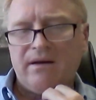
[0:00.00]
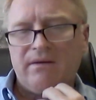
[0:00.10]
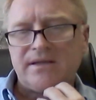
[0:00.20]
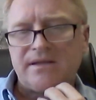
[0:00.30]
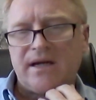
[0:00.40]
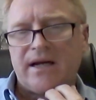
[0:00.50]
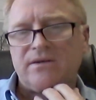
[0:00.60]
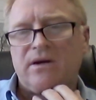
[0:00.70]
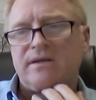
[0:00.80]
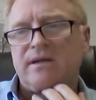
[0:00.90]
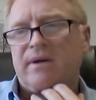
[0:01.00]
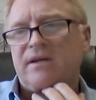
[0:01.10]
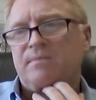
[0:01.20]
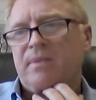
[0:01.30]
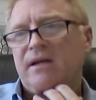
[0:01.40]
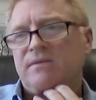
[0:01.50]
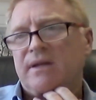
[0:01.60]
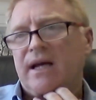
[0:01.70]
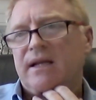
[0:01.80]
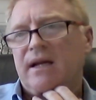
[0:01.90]
You know, Asad has got some experience
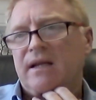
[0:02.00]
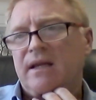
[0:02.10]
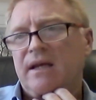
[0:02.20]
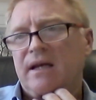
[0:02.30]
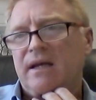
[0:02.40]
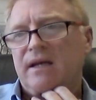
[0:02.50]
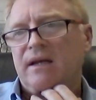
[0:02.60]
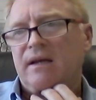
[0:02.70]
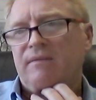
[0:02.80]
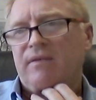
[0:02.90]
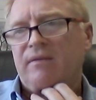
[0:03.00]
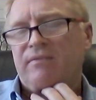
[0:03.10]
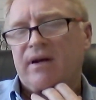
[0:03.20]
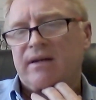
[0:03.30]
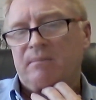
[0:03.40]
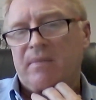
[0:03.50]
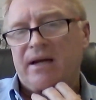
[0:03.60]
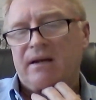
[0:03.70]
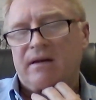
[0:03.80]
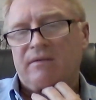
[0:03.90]
with that, and I think he, he felt it
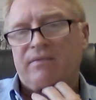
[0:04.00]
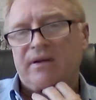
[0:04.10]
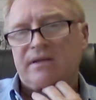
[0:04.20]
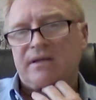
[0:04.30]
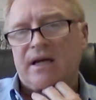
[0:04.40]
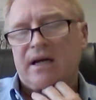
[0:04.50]
made a difference.